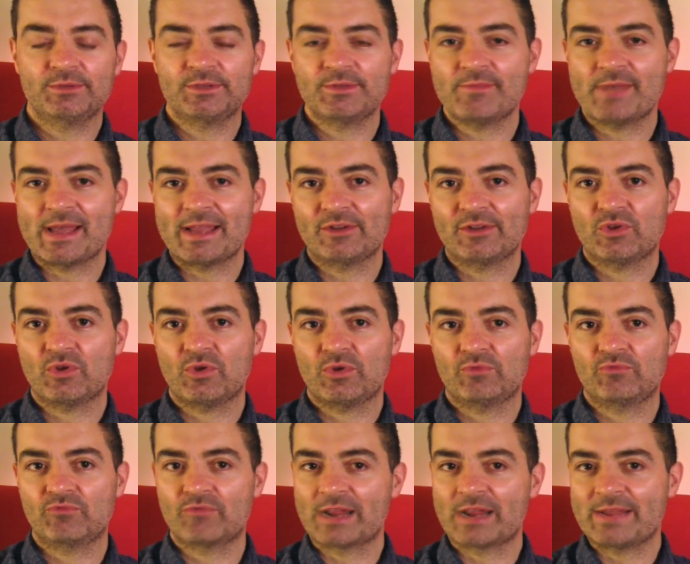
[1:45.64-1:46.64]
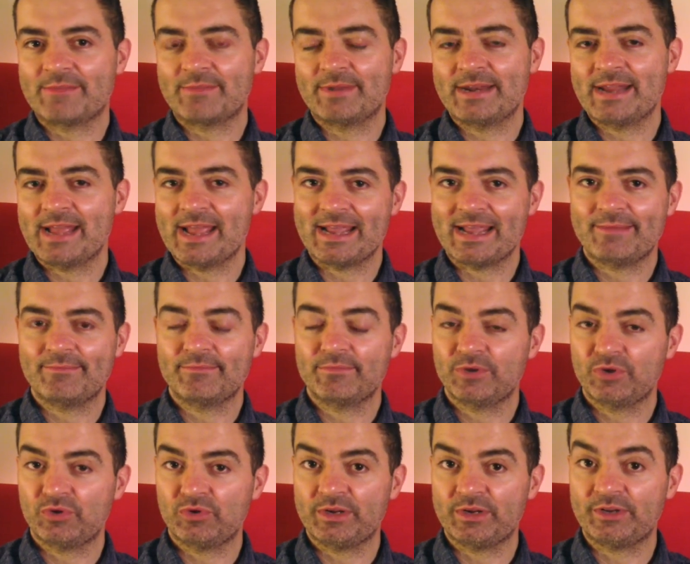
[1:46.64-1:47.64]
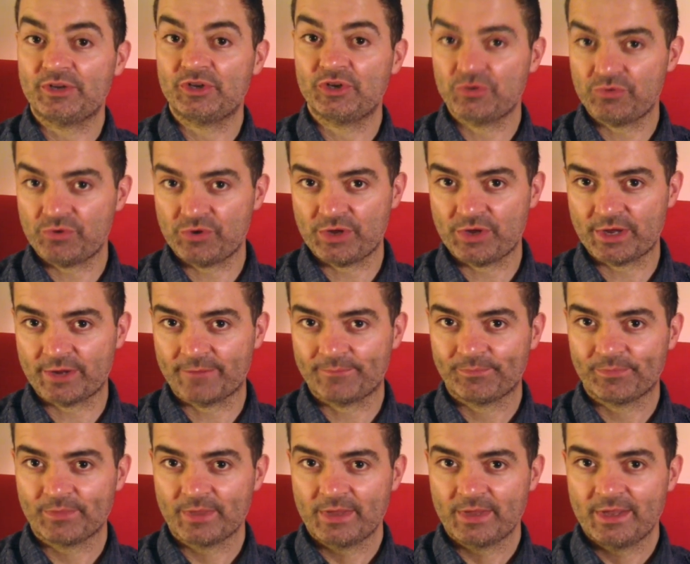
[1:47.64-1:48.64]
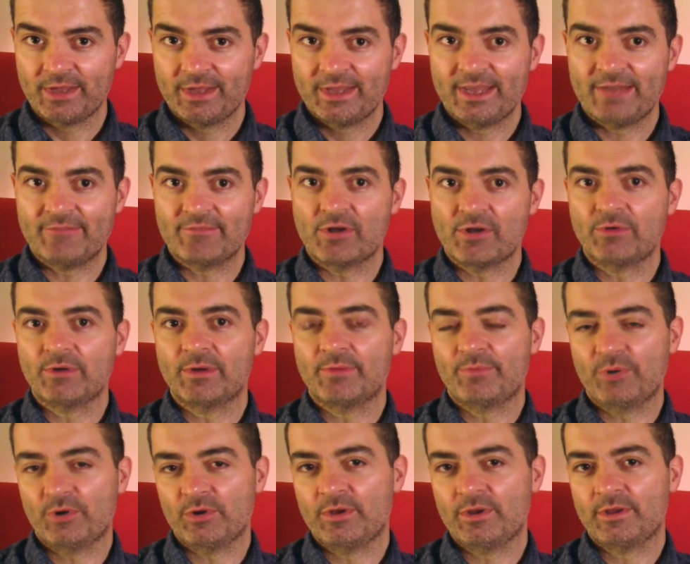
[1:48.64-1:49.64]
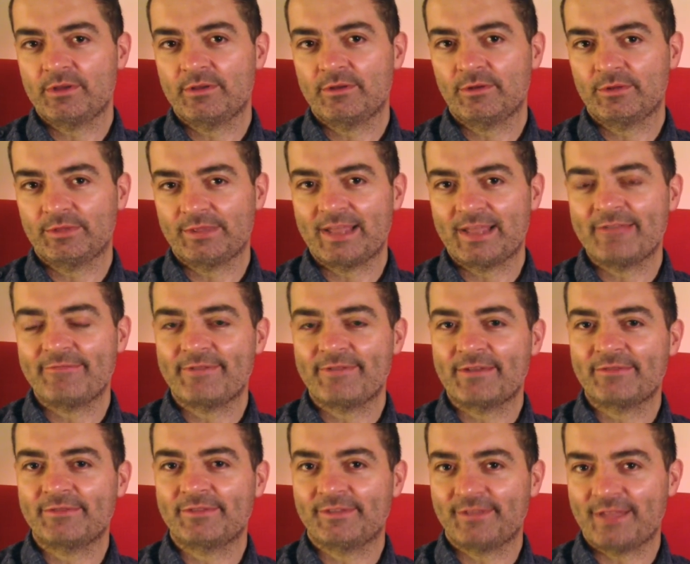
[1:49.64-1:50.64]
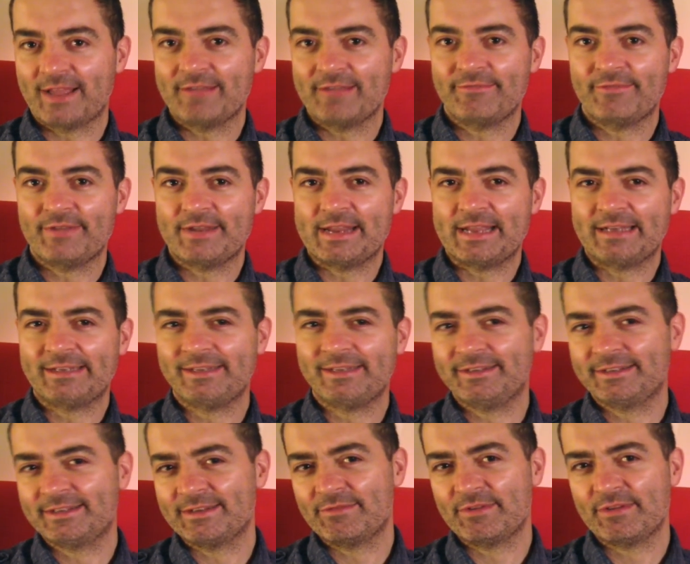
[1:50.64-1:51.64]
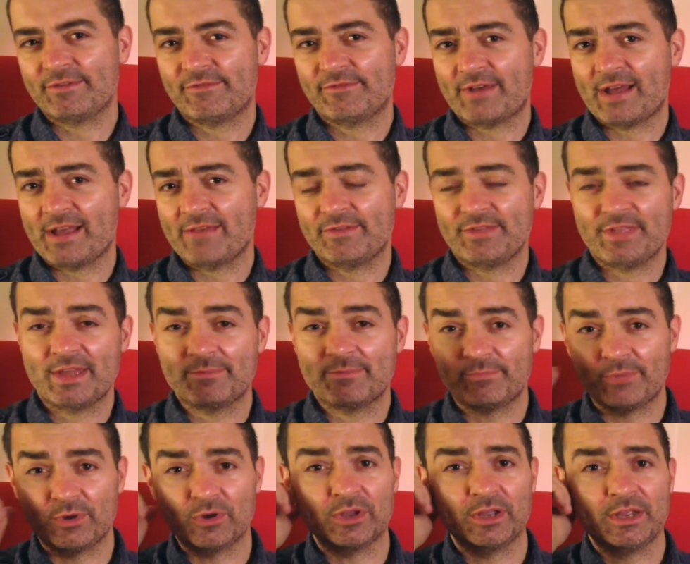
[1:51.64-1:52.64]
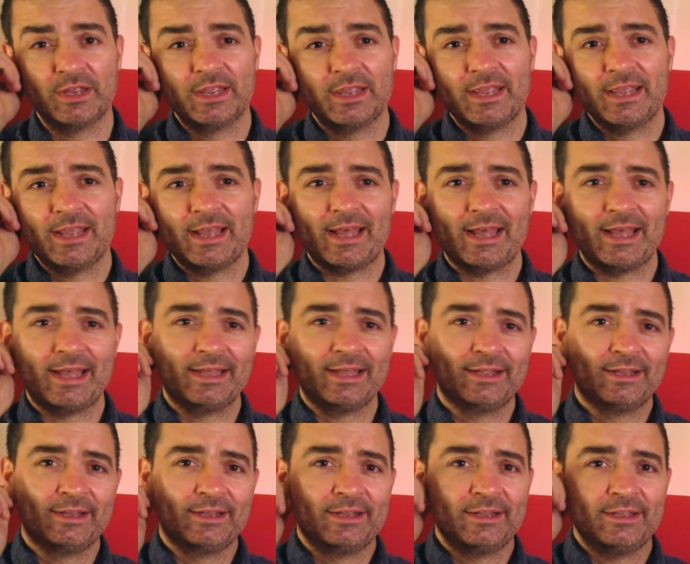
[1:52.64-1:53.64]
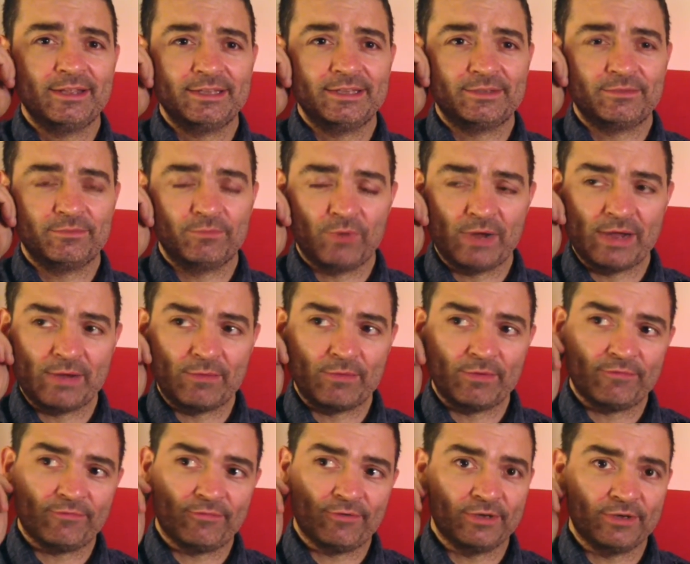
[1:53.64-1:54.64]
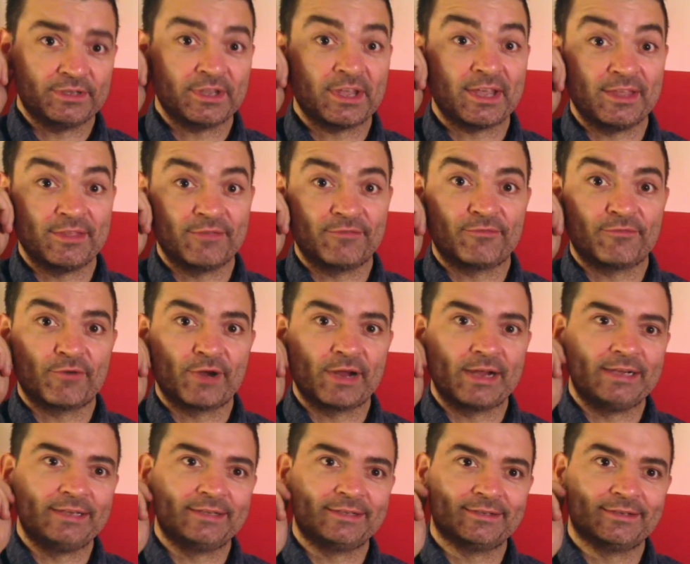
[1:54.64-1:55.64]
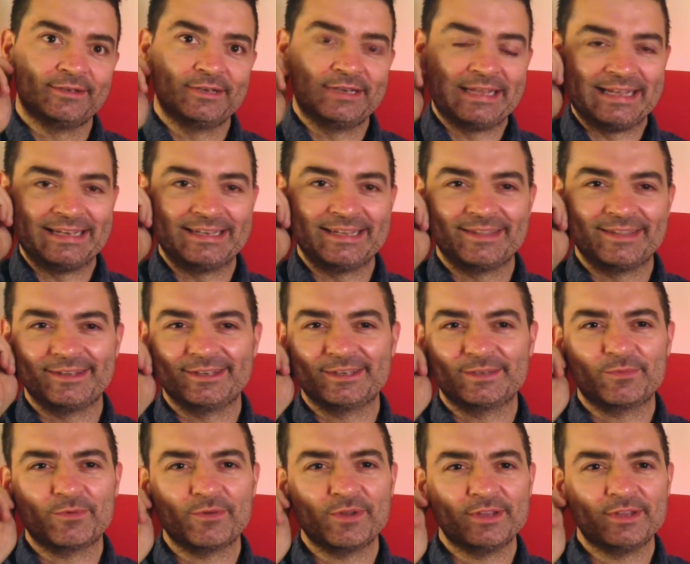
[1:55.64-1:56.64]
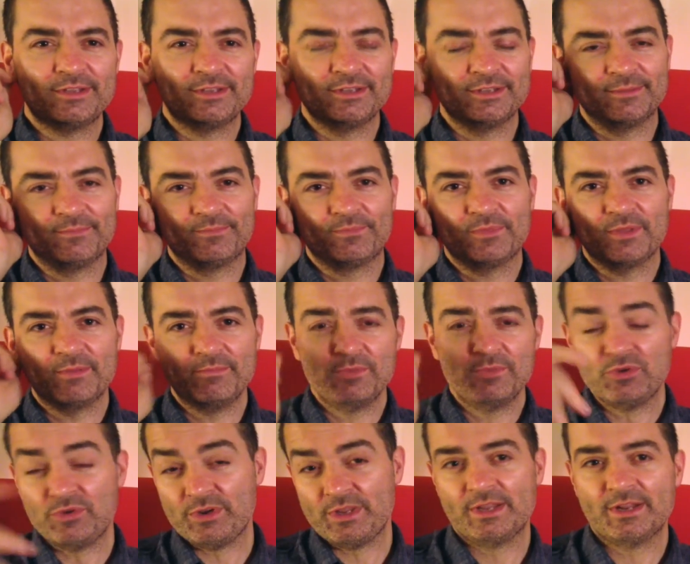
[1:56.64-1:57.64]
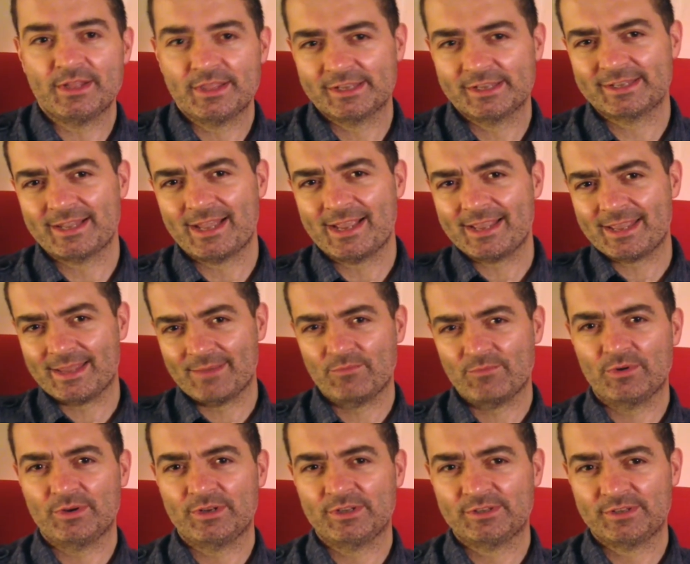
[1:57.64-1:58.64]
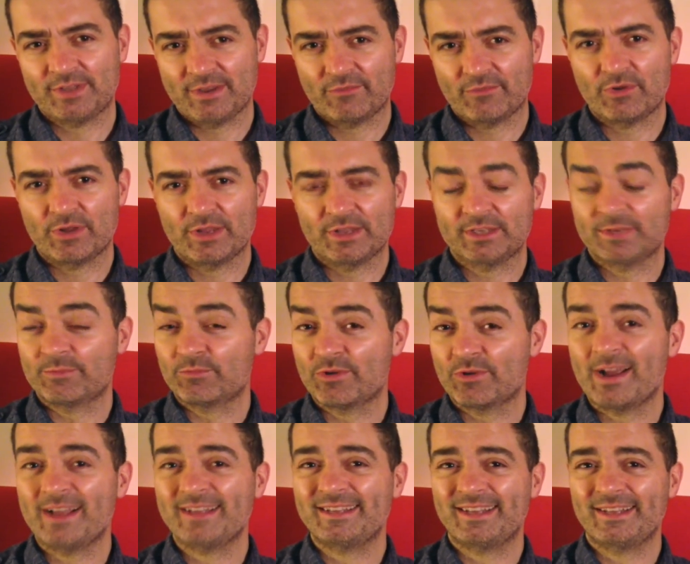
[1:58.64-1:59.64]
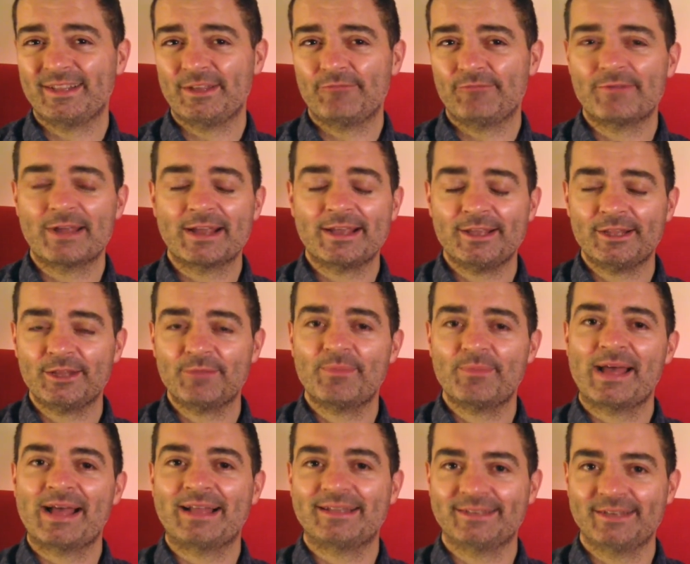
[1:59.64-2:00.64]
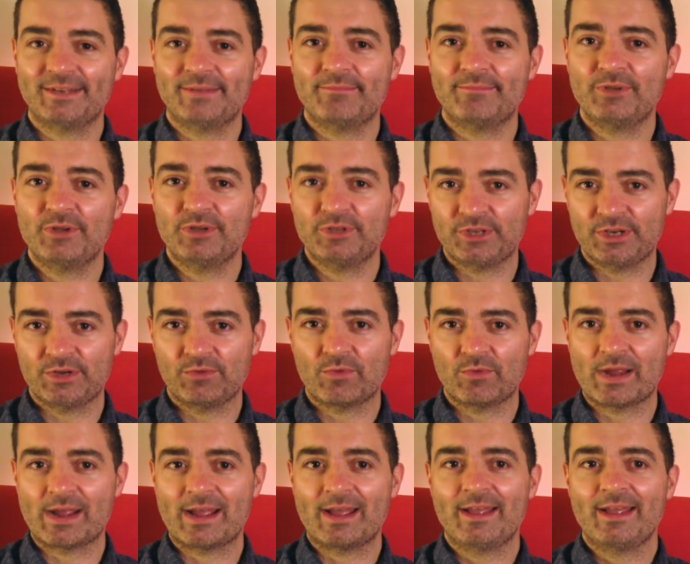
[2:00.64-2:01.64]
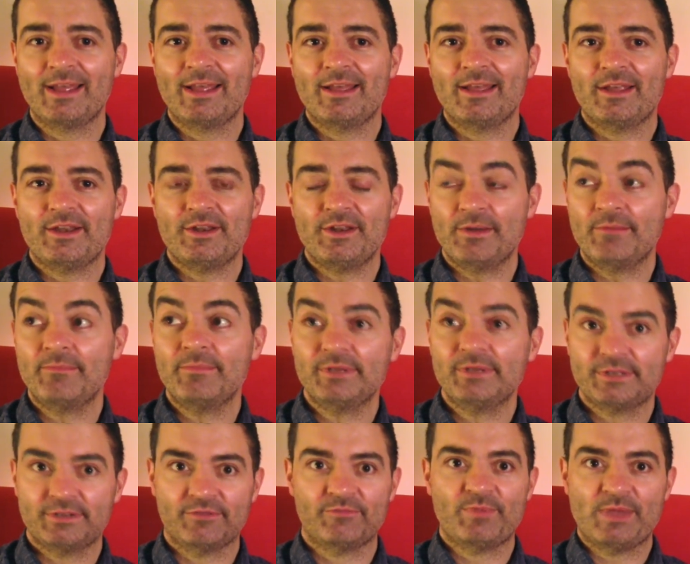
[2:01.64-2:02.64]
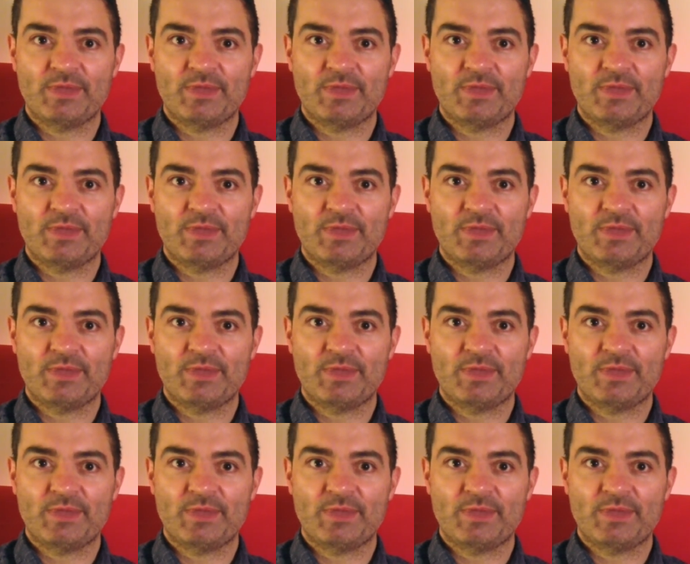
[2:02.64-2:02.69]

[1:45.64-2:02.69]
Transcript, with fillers: was a man called Raymond A. Moody Jr. He wrote a book called Life After Life in 1975, and that book uh, is where we first hear the phrase near death experiences. And Moody and others like him were discovering a surprisingly regular pattern emerging where numbers of